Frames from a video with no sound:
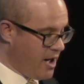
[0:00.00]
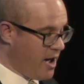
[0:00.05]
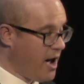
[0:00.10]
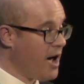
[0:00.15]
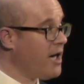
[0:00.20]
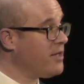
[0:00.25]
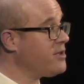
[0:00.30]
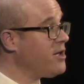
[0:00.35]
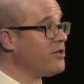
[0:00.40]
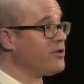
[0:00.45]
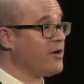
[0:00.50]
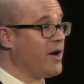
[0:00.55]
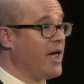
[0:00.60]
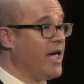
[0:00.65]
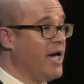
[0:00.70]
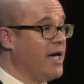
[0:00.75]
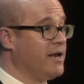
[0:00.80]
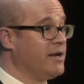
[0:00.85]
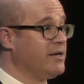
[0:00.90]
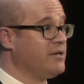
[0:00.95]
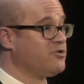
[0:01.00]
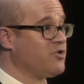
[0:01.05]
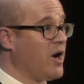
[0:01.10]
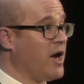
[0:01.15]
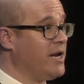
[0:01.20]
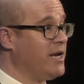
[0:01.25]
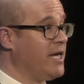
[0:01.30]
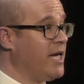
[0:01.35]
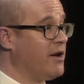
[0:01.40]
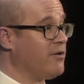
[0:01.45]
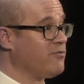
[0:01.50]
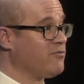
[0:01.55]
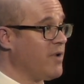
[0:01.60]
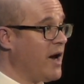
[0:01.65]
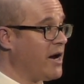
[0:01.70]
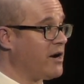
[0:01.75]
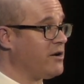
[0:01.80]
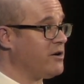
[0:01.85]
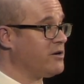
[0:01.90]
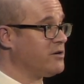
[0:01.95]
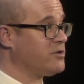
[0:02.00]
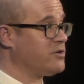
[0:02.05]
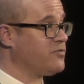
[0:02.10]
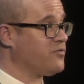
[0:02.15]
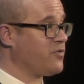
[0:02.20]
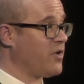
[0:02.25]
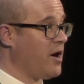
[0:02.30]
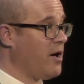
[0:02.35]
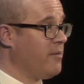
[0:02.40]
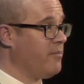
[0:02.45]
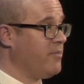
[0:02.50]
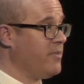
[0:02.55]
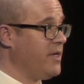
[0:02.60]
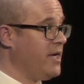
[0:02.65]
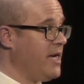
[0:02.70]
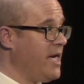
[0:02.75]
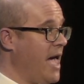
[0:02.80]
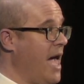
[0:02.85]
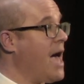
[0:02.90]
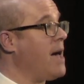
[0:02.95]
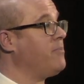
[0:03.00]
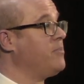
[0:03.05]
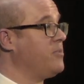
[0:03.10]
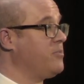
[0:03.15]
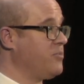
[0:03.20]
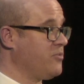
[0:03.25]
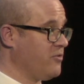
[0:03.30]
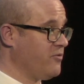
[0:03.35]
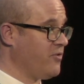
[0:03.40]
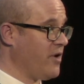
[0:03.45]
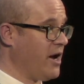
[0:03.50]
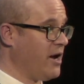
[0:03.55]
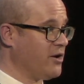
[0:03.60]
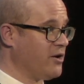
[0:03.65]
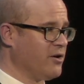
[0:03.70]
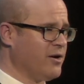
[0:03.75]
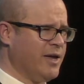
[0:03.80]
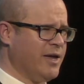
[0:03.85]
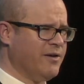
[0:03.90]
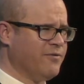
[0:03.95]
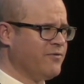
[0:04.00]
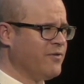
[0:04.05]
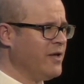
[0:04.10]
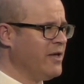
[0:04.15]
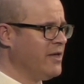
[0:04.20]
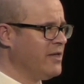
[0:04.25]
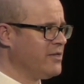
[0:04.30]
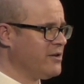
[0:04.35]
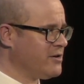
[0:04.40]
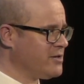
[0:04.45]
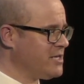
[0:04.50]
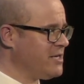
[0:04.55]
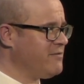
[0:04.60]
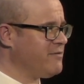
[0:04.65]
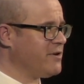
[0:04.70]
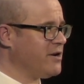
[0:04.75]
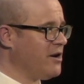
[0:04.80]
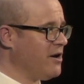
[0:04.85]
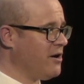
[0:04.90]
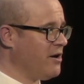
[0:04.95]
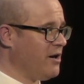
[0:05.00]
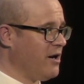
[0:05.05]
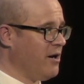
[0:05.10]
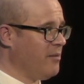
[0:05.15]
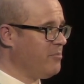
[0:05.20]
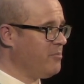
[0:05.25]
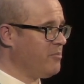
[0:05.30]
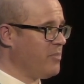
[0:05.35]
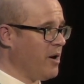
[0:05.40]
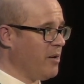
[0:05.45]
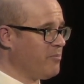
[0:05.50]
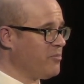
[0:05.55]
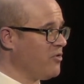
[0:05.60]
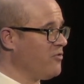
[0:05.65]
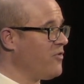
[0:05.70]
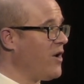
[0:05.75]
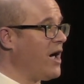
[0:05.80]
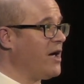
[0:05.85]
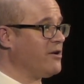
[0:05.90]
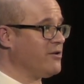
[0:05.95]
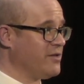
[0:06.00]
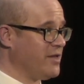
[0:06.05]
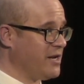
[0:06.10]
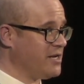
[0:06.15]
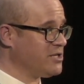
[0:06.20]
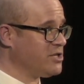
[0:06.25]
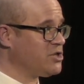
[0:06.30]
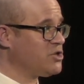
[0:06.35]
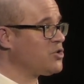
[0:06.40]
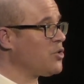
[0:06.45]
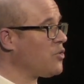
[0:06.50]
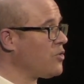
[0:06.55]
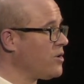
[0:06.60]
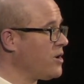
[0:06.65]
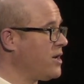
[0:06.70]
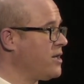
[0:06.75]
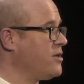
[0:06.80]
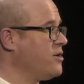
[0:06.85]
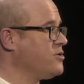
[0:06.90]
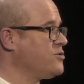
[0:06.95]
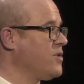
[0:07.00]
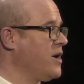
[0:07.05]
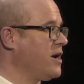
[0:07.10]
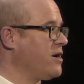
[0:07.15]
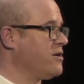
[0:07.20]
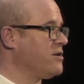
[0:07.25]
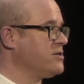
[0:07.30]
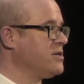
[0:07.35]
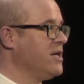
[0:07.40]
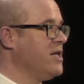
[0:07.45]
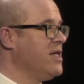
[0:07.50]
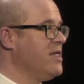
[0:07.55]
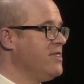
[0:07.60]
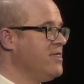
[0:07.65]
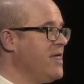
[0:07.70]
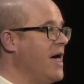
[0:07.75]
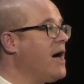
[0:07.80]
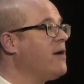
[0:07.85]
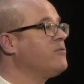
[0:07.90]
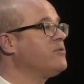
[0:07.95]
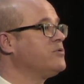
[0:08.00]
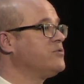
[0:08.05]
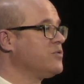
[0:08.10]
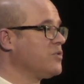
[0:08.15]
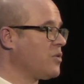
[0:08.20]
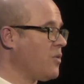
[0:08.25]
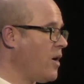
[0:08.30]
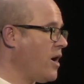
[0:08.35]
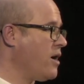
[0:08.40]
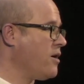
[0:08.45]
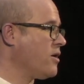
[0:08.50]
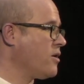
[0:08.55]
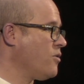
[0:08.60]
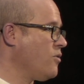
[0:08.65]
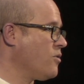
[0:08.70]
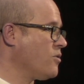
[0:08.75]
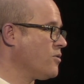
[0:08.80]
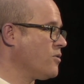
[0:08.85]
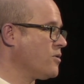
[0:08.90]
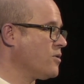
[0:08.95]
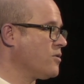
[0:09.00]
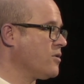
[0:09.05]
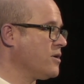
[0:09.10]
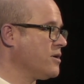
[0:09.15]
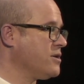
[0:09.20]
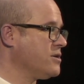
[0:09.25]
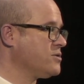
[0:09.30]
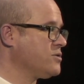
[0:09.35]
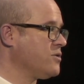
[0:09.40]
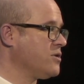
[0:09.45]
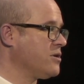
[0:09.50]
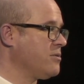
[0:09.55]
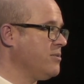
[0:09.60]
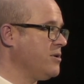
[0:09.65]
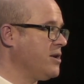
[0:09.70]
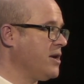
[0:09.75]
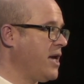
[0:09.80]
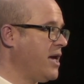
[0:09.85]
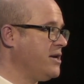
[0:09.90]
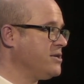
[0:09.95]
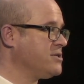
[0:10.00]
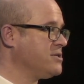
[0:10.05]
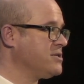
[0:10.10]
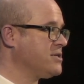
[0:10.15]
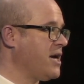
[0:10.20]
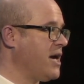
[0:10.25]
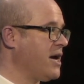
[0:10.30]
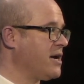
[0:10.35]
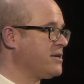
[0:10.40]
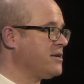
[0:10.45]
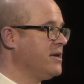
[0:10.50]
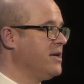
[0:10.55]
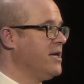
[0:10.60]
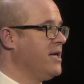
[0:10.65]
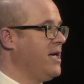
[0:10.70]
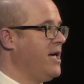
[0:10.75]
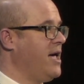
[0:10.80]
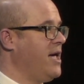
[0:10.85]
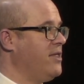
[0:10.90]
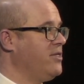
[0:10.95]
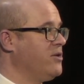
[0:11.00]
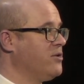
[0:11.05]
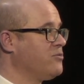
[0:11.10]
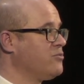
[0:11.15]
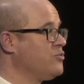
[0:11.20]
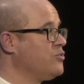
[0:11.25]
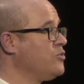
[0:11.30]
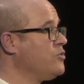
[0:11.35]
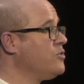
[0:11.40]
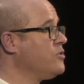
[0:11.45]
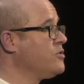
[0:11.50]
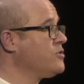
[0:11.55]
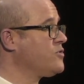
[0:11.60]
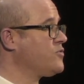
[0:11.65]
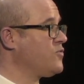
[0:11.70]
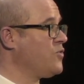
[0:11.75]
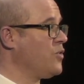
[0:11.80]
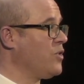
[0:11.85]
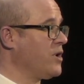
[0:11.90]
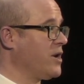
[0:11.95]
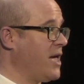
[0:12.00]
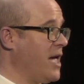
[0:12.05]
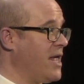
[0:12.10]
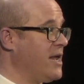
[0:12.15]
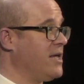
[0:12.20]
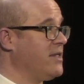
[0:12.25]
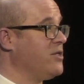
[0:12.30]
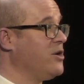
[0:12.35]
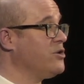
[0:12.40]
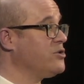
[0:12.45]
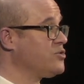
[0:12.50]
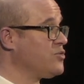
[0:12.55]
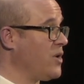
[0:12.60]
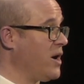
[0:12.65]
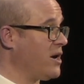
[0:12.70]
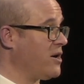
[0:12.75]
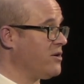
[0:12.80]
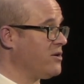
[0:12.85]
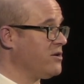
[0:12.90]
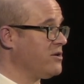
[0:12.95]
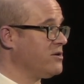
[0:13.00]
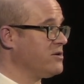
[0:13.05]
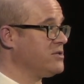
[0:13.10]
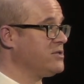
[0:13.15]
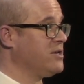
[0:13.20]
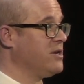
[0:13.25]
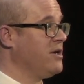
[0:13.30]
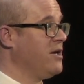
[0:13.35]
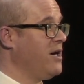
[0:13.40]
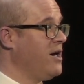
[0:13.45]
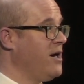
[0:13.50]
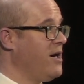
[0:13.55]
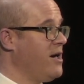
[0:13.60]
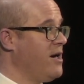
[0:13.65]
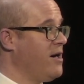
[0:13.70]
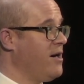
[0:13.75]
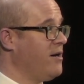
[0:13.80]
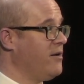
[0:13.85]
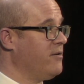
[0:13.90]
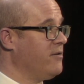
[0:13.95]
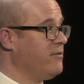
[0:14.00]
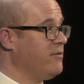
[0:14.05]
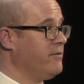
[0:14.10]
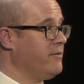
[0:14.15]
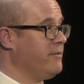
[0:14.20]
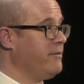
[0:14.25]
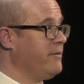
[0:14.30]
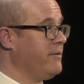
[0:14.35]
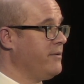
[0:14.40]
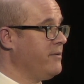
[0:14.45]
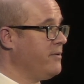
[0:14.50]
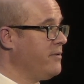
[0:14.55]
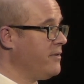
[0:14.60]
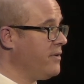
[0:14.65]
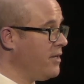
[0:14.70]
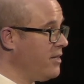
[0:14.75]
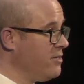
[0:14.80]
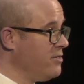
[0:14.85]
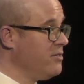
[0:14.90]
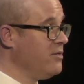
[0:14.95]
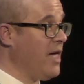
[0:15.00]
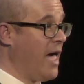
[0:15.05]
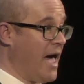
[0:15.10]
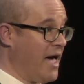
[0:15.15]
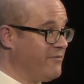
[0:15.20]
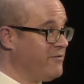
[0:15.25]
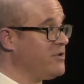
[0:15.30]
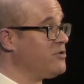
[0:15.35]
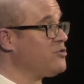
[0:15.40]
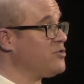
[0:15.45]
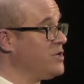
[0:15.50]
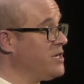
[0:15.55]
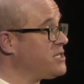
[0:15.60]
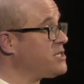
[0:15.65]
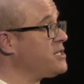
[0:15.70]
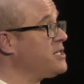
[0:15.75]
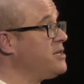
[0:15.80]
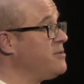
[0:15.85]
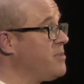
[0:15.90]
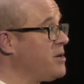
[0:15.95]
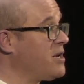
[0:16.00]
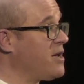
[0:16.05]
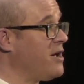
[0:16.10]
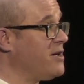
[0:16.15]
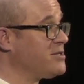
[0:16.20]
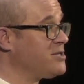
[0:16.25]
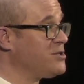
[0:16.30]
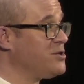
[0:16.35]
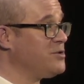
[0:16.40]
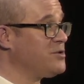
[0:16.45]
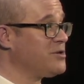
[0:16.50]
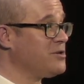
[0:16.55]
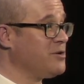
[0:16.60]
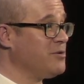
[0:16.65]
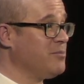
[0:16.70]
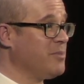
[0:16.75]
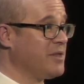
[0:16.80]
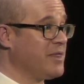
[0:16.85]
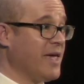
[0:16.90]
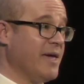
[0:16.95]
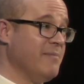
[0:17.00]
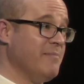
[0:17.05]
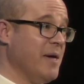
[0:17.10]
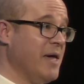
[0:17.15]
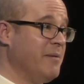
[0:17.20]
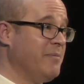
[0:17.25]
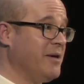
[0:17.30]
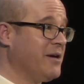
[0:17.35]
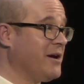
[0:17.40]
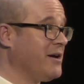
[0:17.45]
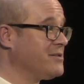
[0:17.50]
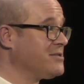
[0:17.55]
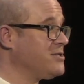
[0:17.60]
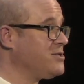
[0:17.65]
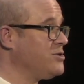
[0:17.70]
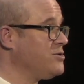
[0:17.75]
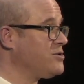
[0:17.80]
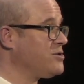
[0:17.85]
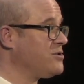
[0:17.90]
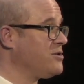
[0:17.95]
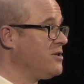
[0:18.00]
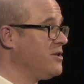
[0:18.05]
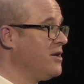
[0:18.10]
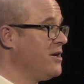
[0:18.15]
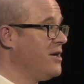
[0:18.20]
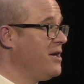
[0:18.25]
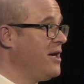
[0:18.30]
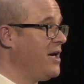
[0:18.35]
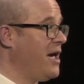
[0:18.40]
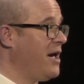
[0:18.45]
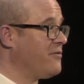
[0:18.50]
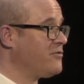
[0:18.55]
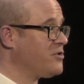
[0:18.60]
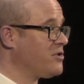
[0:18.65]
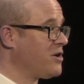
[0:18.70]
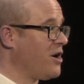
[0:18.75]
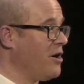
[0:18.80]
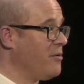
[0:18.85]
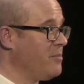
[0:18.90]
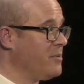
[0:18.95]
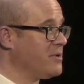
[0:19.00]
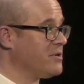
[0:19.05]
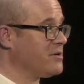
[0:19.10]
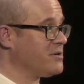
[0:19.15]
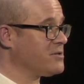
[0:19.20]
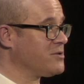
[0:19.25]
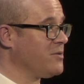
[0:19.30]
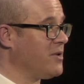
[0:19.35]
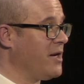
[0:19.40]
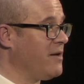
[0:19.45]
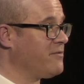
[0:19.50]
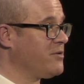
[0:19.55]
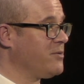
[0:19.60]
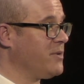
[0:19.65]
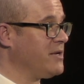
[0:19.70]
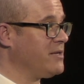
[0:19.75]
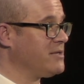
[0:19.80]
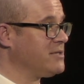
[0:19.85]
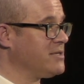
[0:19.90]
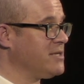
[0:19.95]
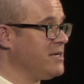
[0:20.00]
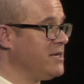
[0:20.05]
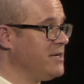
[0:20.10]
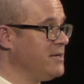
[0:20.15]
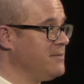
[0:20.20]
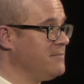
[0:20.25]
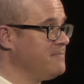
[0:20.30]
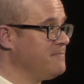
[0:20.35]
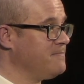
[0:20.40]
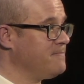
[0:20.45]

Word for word: On the other hand, trying to get records from the app provider, if there's even a provider that is storing those records, that would require a court order under the Stored Communications Act, and the rules for getting those records haven't traditionally been constitutional, but they may be constitutional after Carpenter, so we'll have to wait and see.